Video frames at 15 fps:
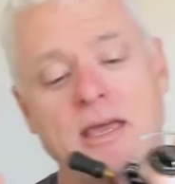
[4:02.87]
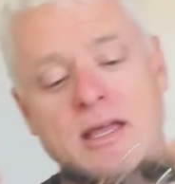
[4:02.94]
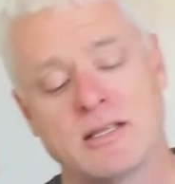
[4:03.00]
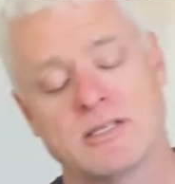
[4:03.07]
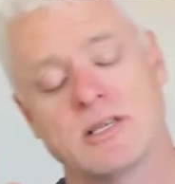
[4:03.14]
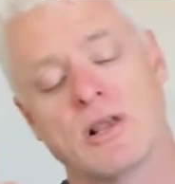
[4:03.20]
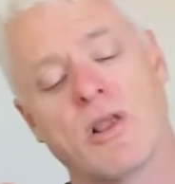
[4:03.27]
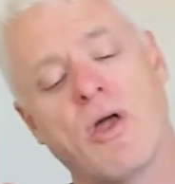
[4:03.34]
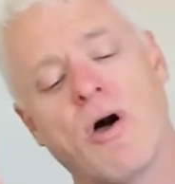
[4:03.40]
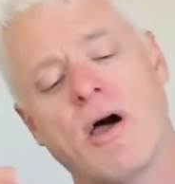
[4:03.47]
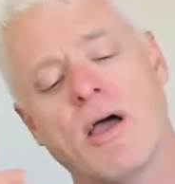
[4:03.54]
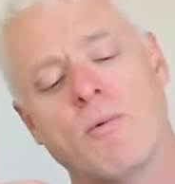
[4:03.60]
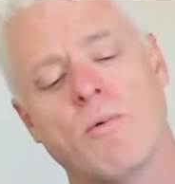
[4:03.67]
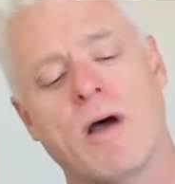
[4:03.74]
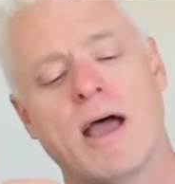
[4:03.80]
it's
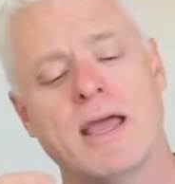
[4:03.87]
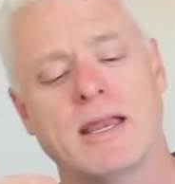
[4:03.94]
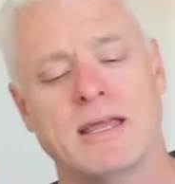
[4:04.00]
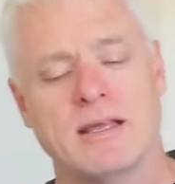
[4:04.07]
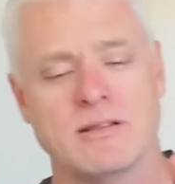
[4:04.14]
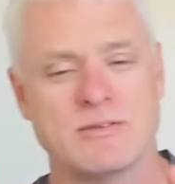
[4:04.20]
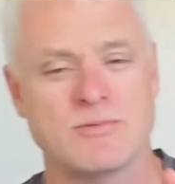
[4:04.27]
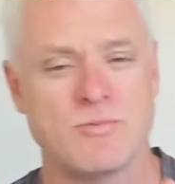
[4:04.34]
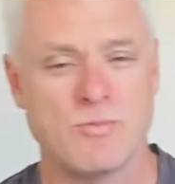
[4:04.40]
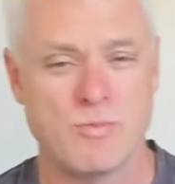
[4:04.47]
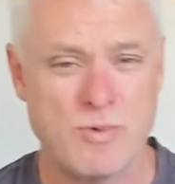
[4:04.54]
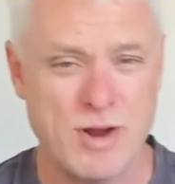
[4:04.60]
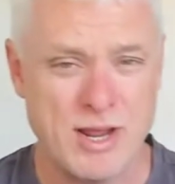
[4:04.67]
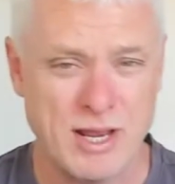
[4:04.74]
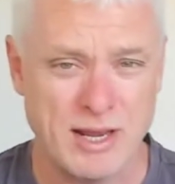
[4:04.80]
lightweight, it's
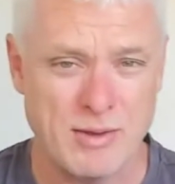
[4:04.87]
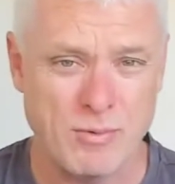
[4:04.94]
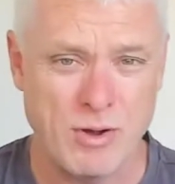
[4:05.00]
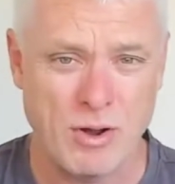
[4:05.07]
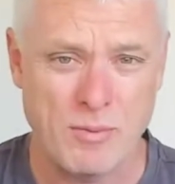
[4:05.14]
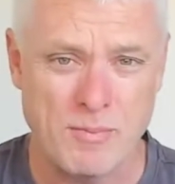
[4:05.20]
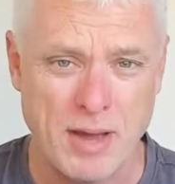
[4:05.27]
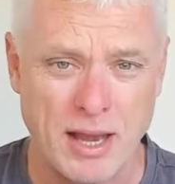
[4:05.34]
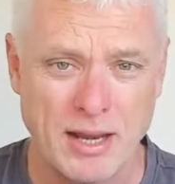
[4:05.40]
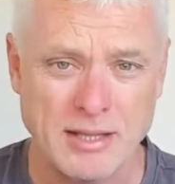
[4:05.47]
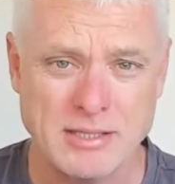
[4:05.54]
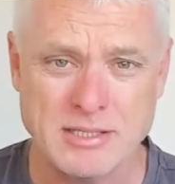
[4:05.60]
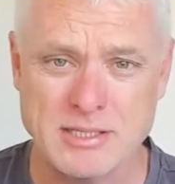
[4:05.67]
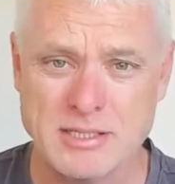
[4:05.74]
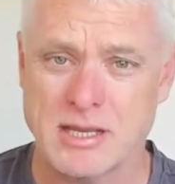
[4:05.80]
really well
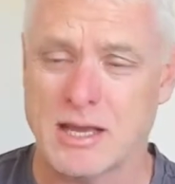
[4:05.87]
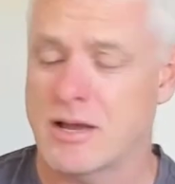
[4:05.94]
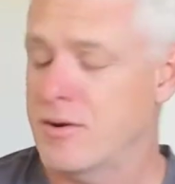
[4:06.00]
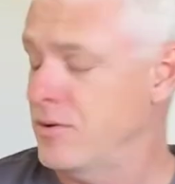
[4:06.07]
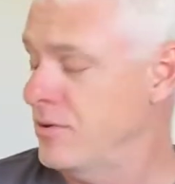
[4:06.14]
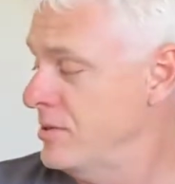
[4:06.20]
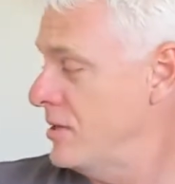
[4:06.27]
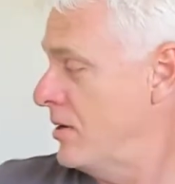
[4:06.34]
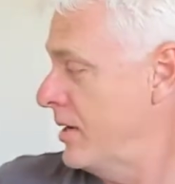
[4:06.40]
balanced. I